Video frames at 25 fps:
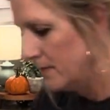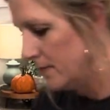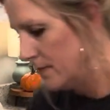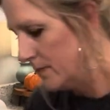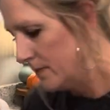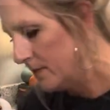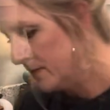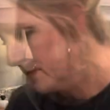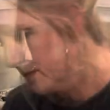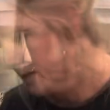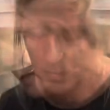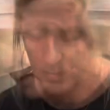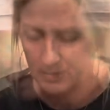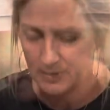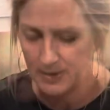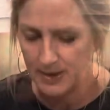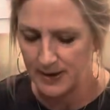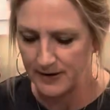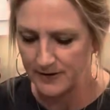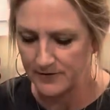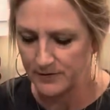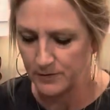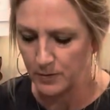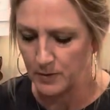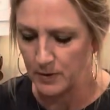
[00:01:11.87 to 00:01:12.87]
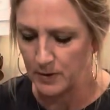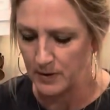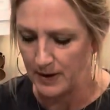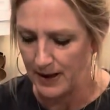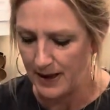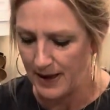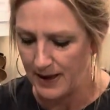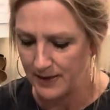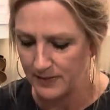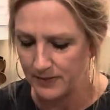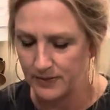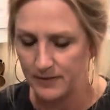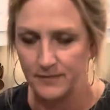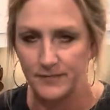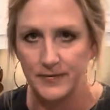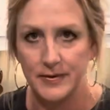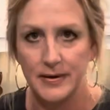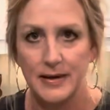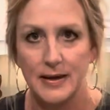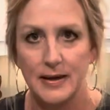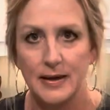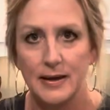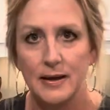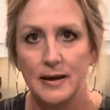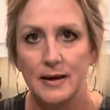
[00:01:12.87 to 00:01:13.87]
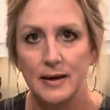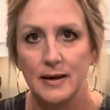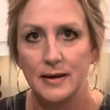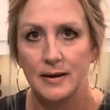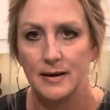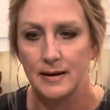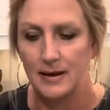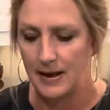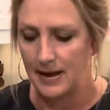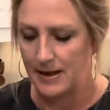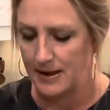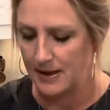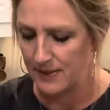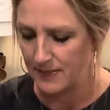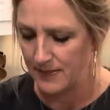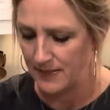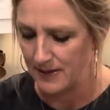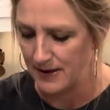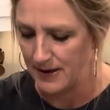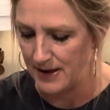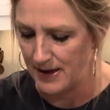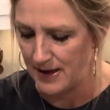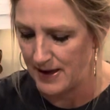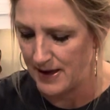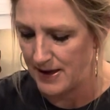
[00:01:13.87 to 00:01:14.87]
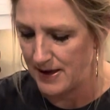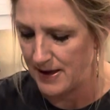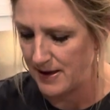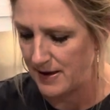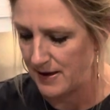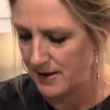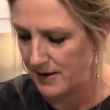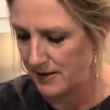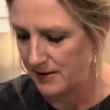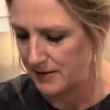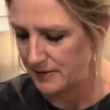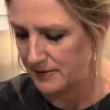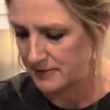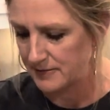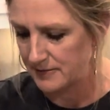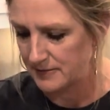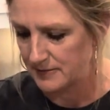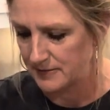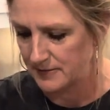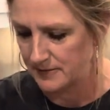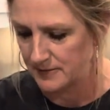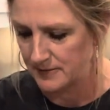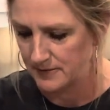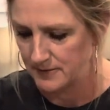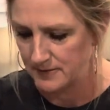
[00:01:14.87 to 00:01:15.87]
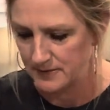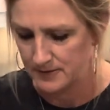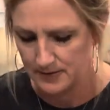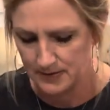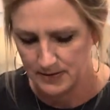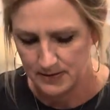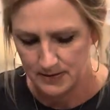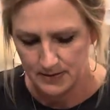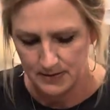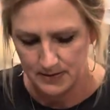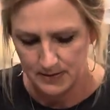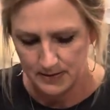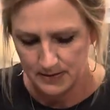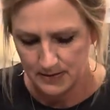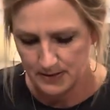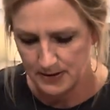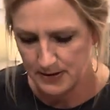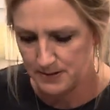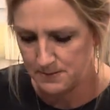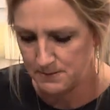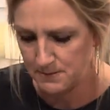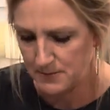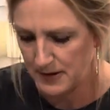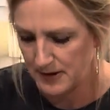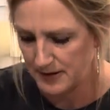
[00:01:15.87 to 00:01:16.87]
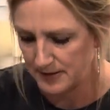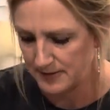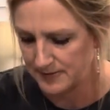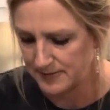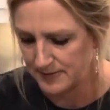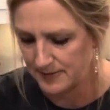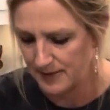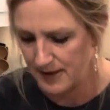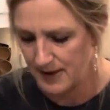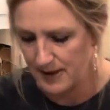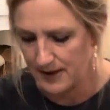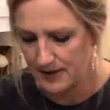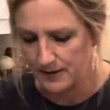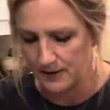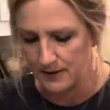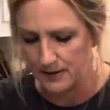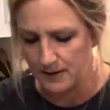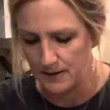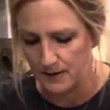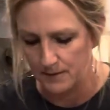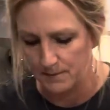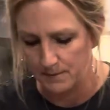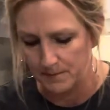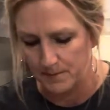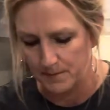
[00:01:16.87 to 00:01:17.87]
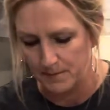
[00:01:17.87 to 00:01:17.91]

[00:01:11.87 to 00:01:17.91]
So next we'll add the vanilla and the eggs and mix that up.